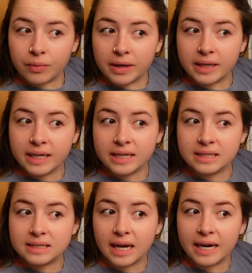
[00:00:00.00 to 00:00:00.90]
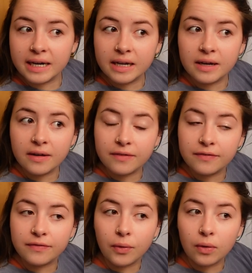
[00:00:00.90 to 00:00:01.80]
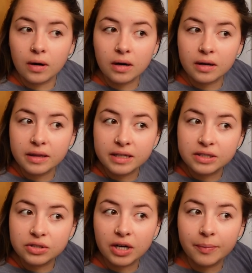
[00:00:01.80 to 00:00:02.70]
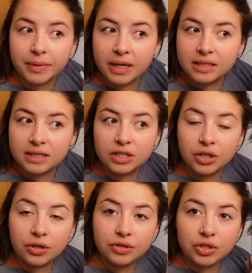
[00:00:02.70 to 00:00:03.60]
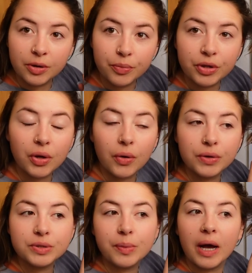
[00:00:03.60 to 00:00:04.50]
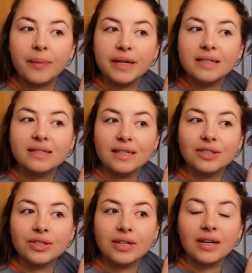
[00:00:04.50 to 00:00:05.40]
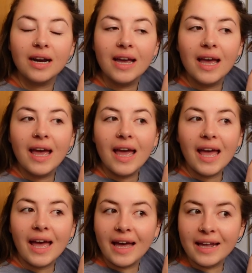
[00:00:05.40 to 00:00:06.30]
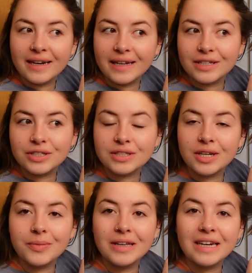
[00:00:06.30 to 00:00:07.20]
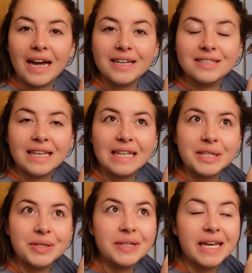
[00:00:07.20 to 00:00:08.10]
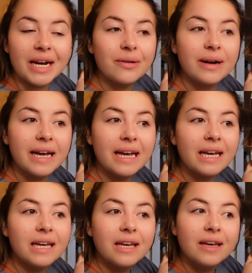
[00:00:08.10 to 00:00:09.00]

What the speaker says: really excited for this trip because it's a girls trip with Cole's mom and his sister, and it's just gonna be a nice like little getaway